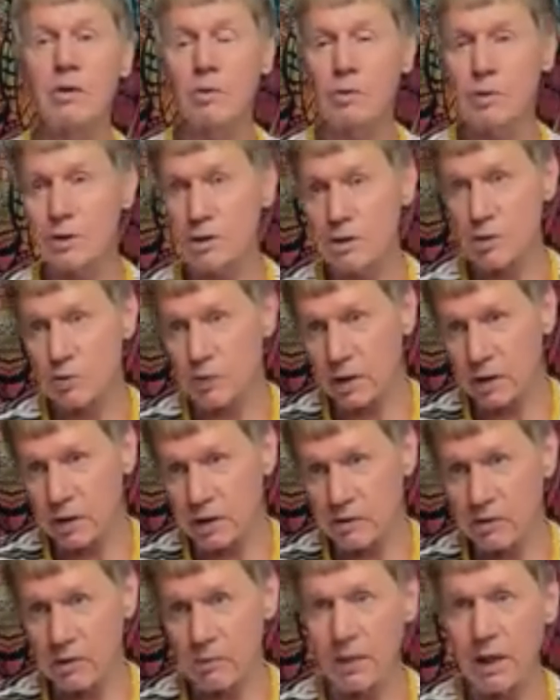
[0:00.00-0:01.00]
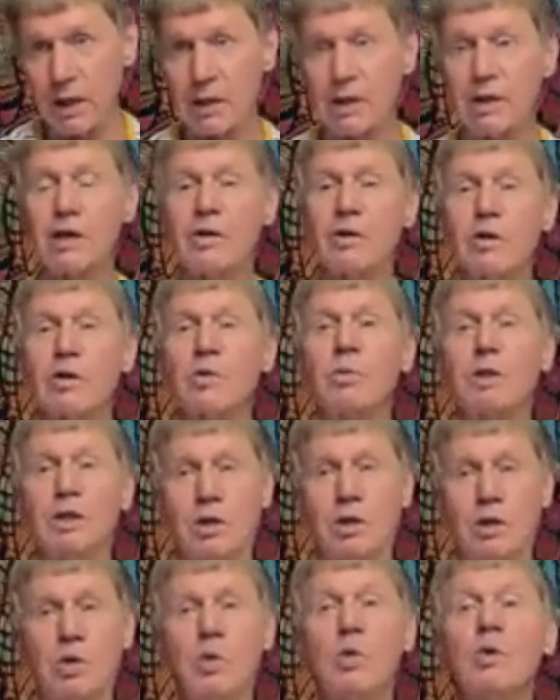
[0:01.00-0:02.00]
which is why a living man cannot be
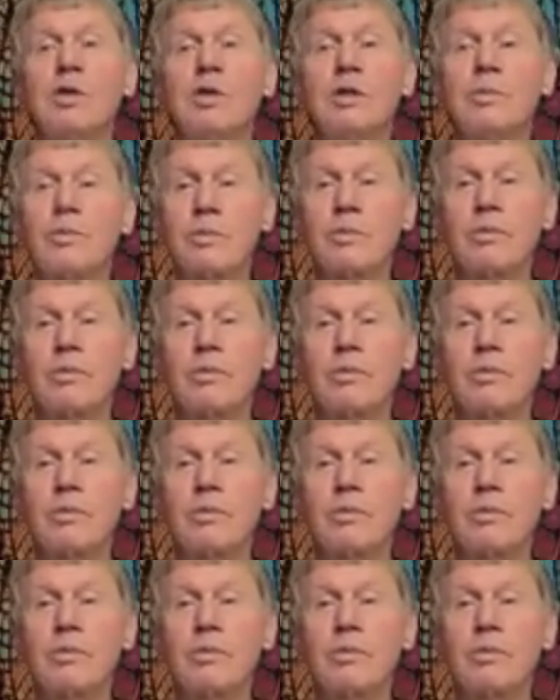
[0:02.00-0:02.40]
in a court.